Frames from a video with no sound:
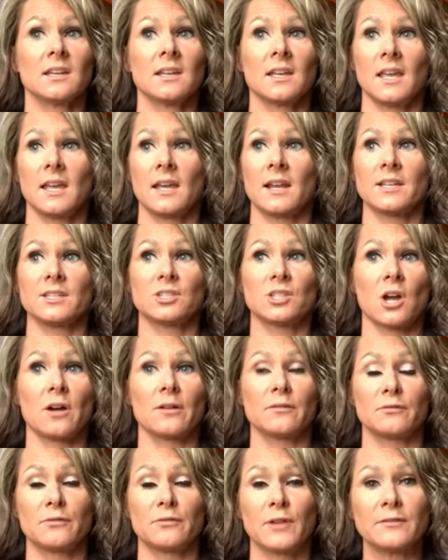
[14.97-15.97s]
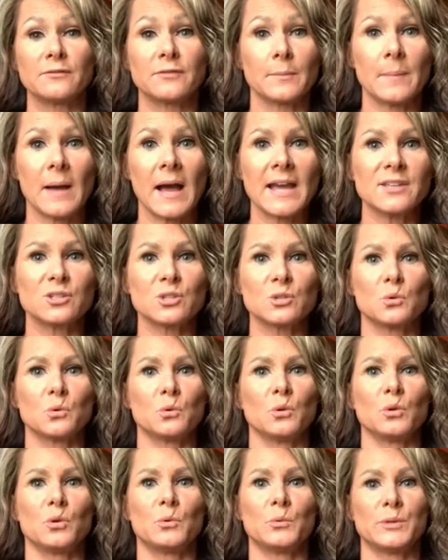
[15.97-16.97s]
And I saw a friend from high
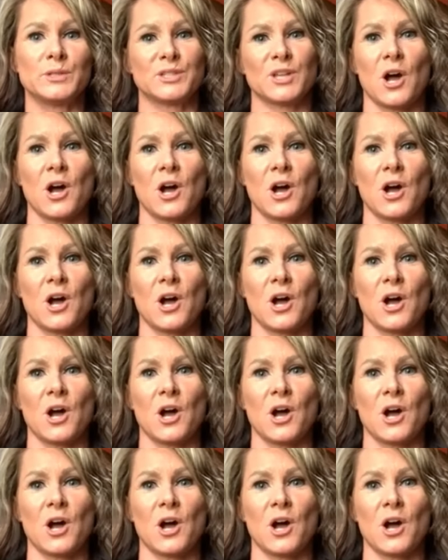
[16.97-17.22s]
school who was